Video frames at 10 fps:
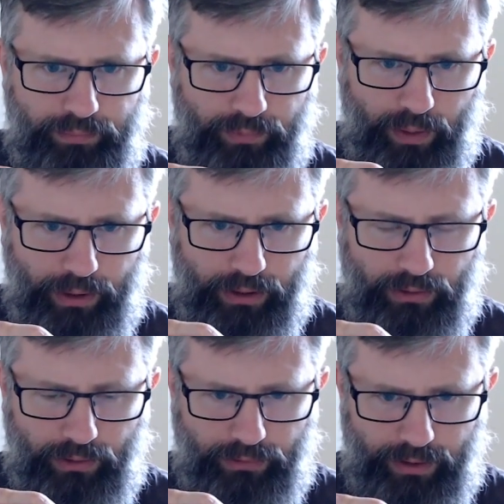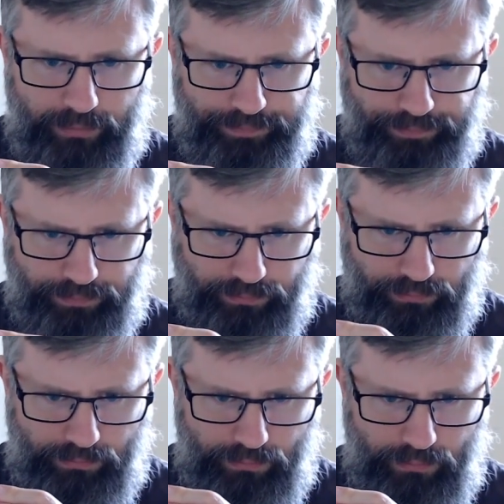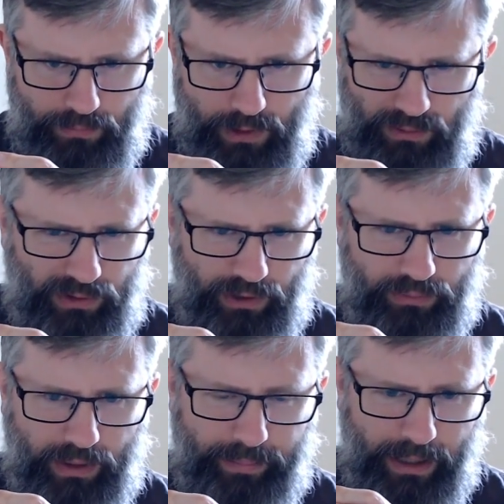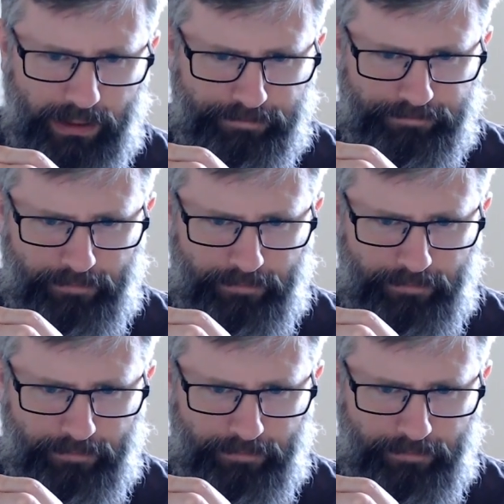ribbon across it. Doesn't really matter.